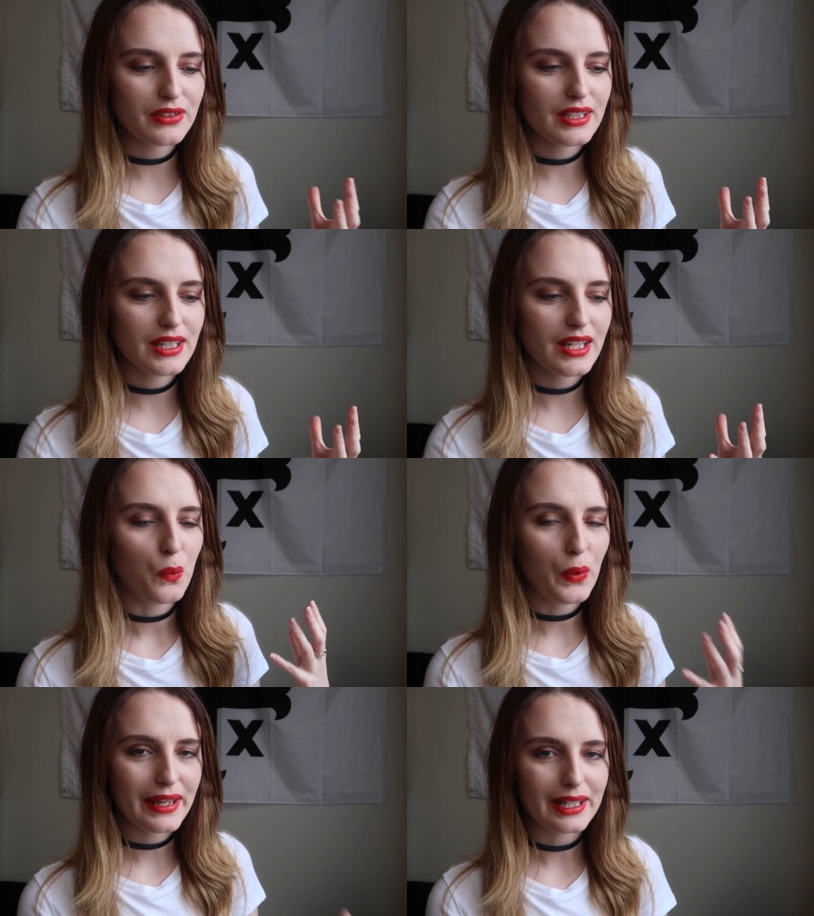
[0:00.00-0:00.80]
really
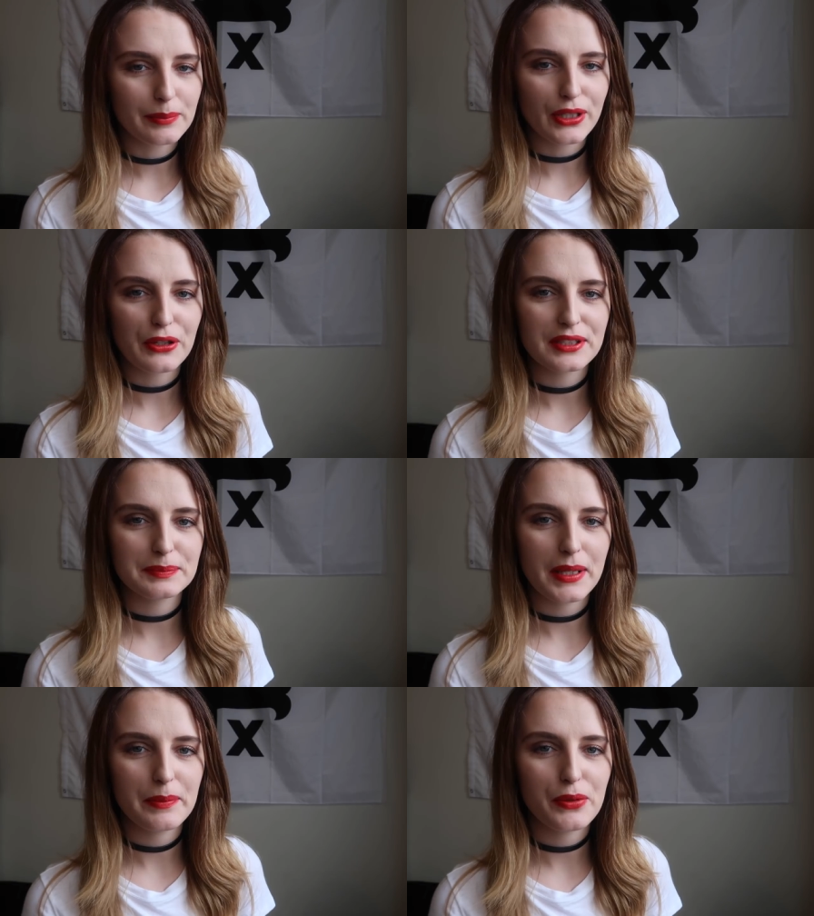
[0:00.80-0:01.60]
weird
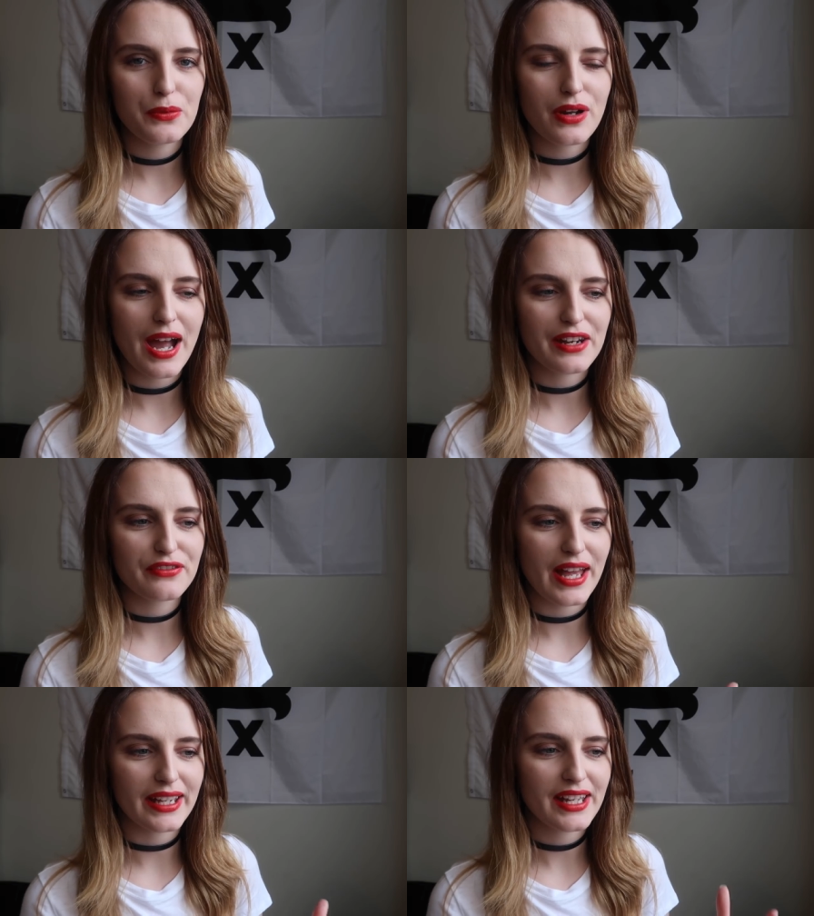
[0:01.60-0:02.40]
because people will kind
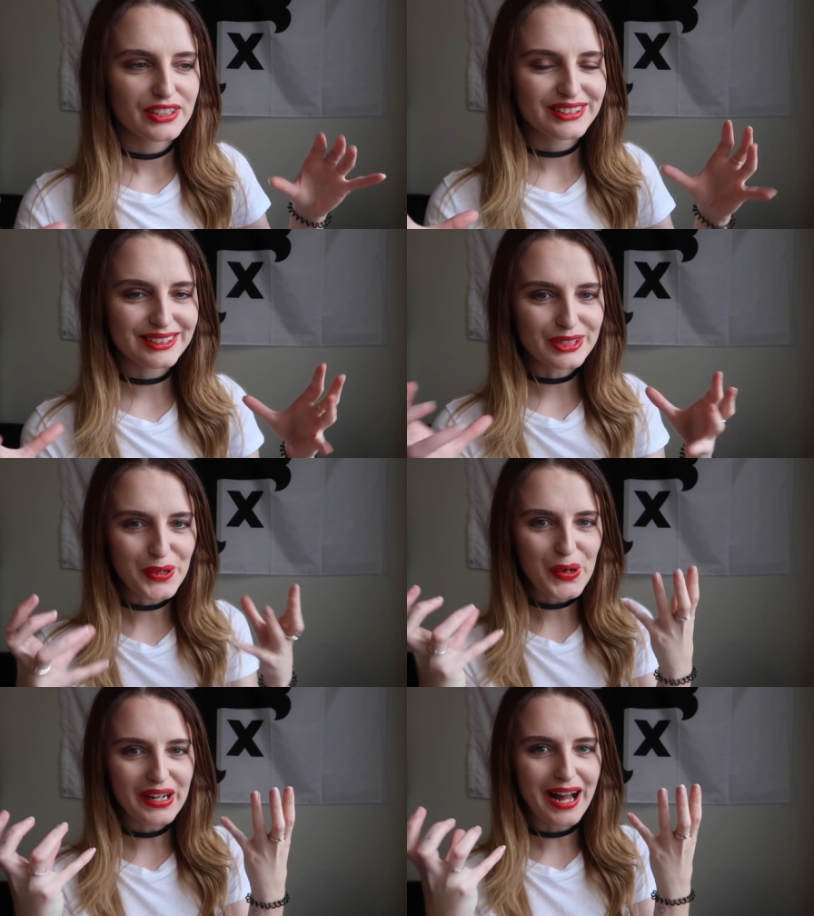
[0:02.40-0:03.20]
of like
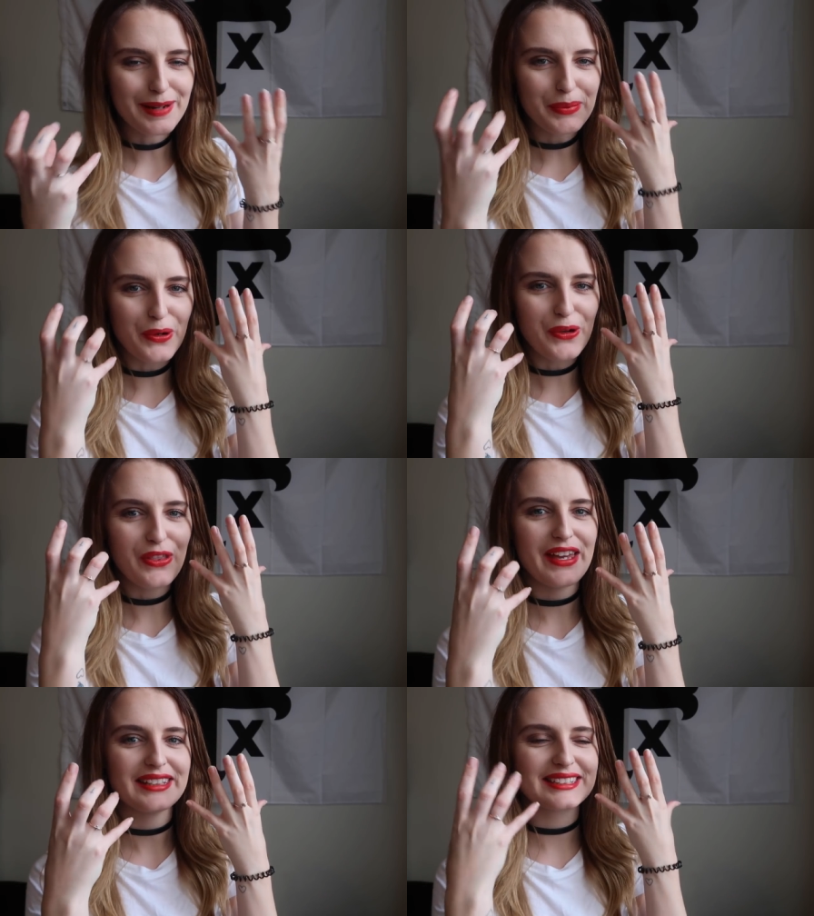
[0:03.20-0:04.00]
snort up
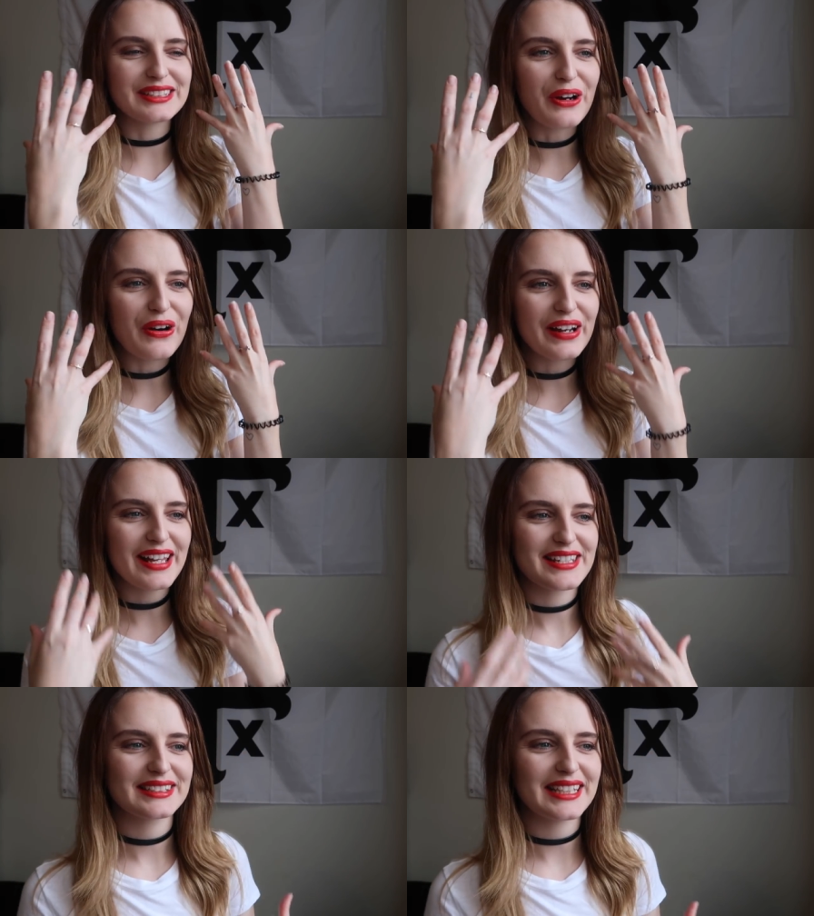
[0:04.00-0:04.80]
all their snot
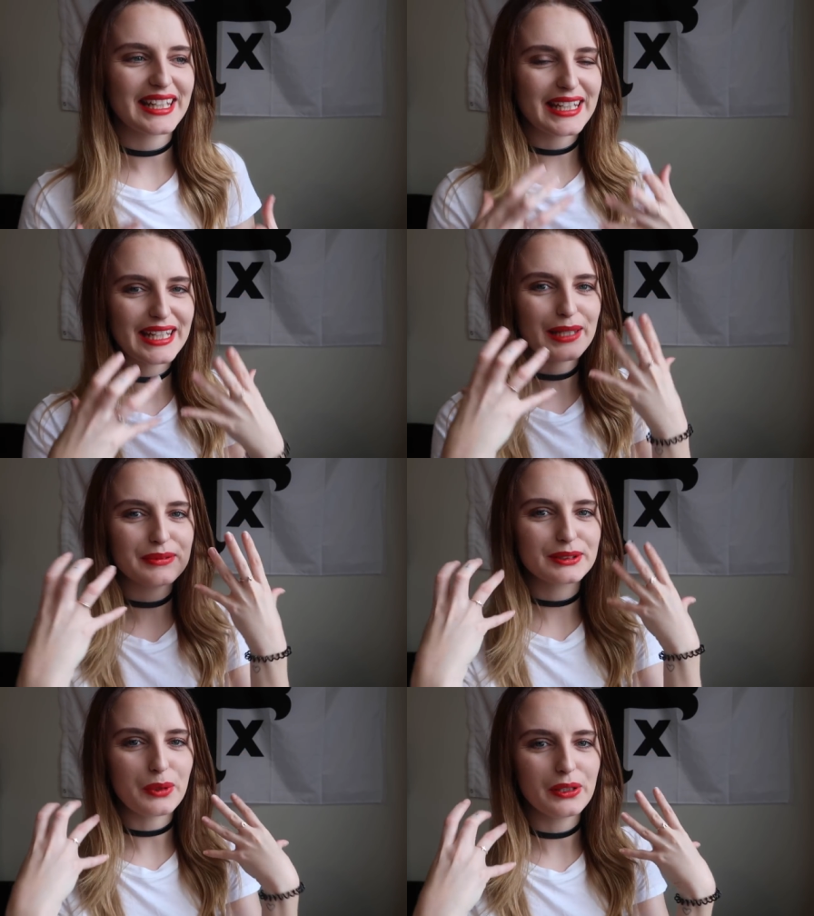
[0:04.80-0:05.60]
and just like
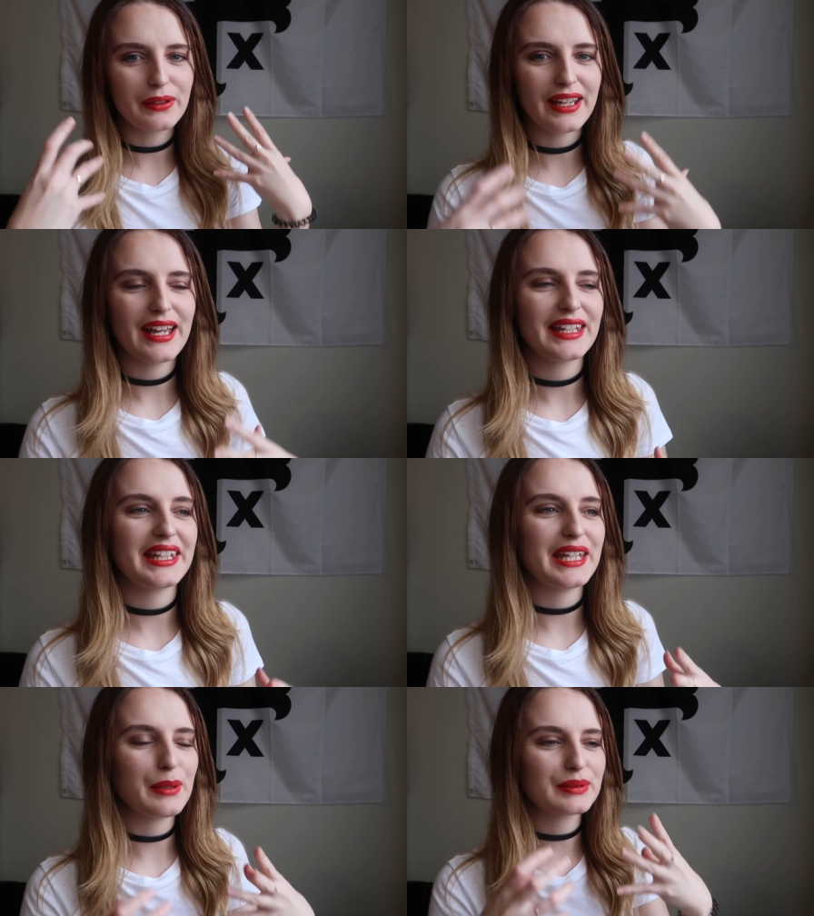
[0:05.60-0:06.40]
keep swallowing it and
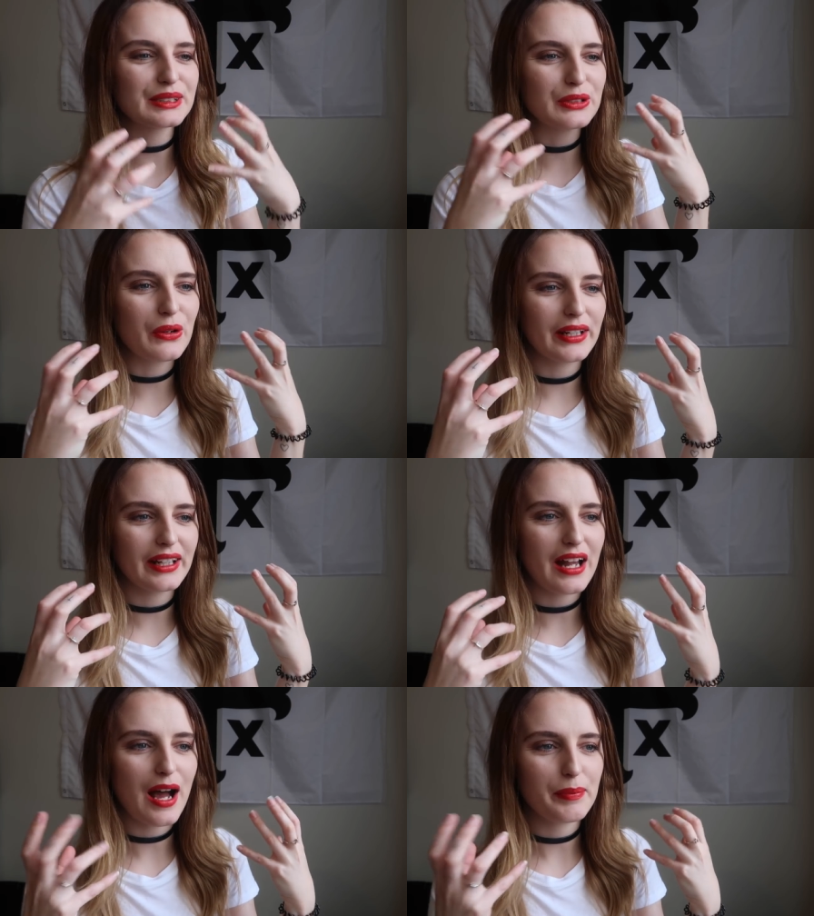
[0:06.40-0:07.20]
keep
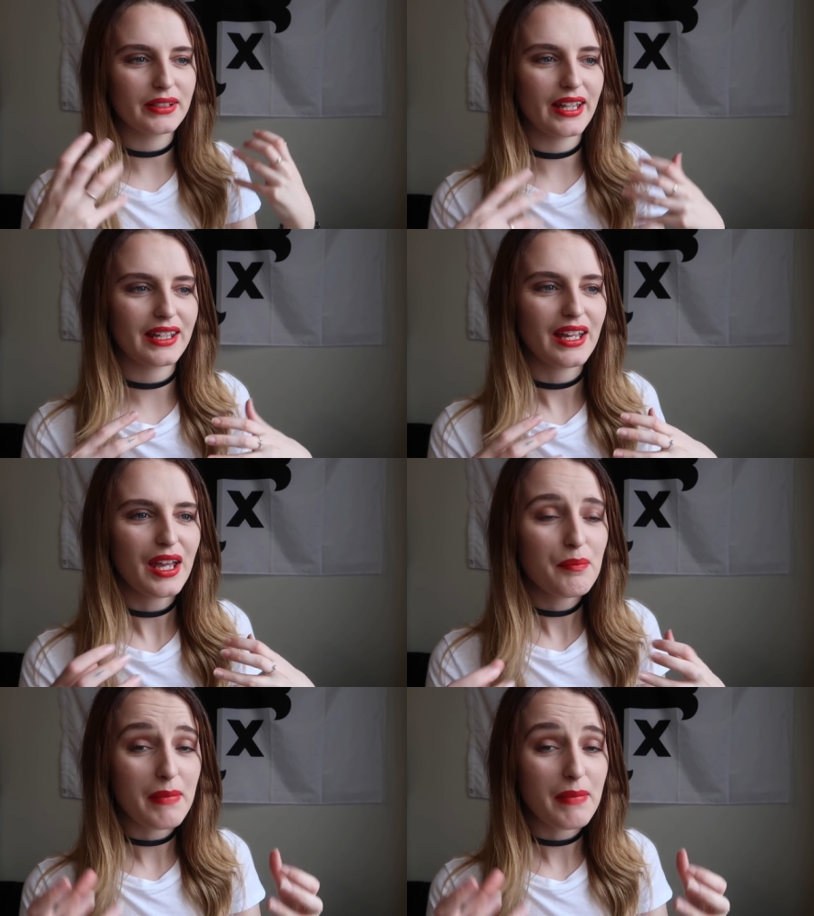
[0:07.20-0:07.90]
snorting it up and like